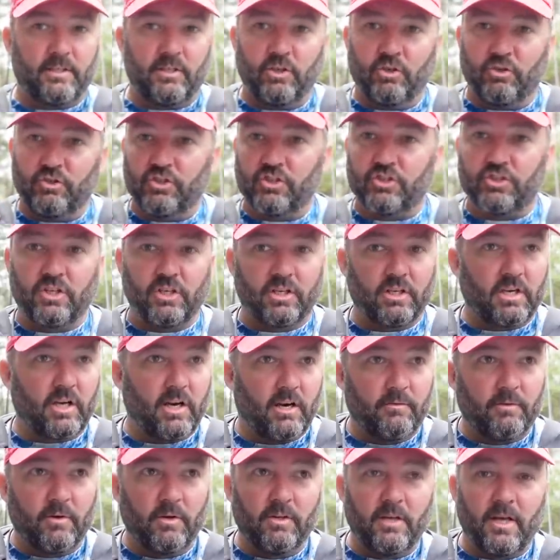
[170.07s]
you're just going to
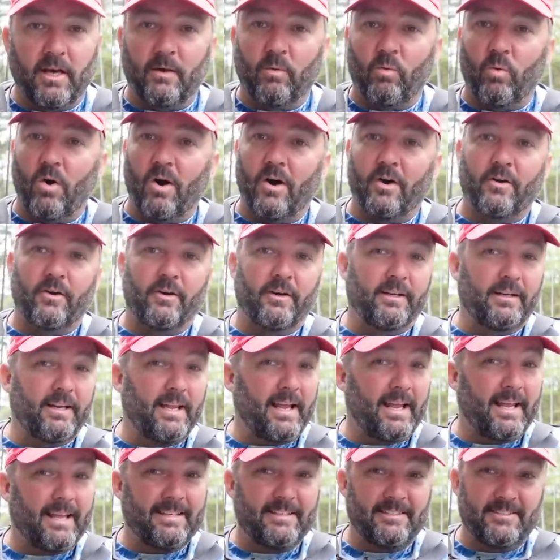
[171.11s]
cover a lot of water and,
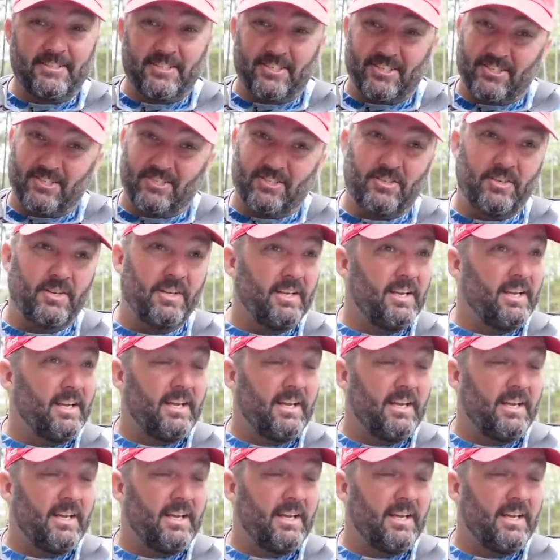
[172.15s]
and just